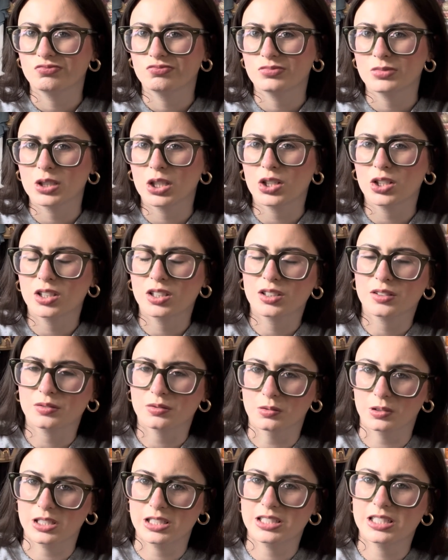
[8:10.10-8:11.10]
a good enough
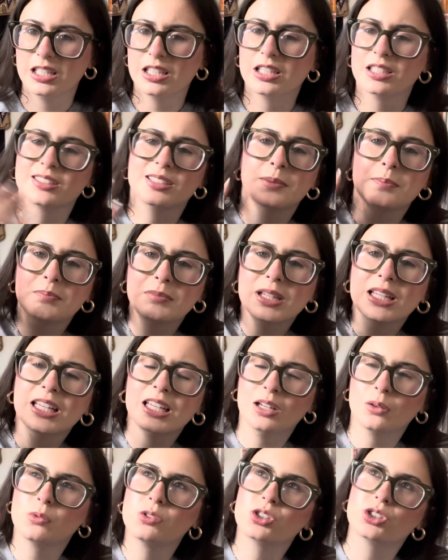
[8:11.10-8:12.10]
reasoning. To me,
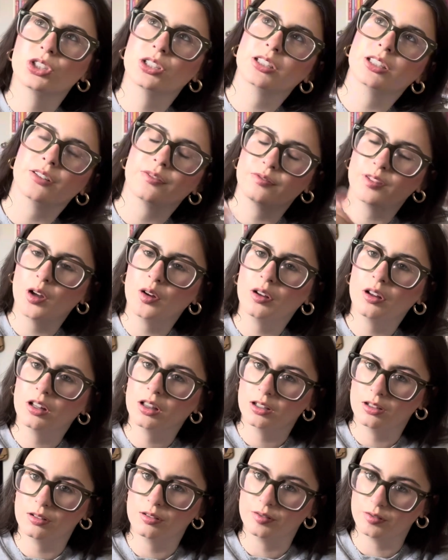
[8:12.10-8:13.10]
it felt a
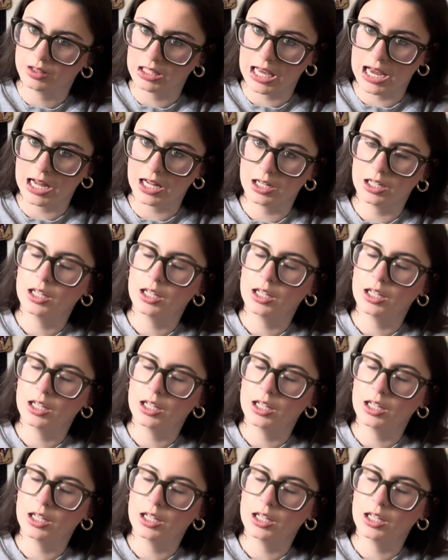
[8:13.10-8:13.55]
little flat.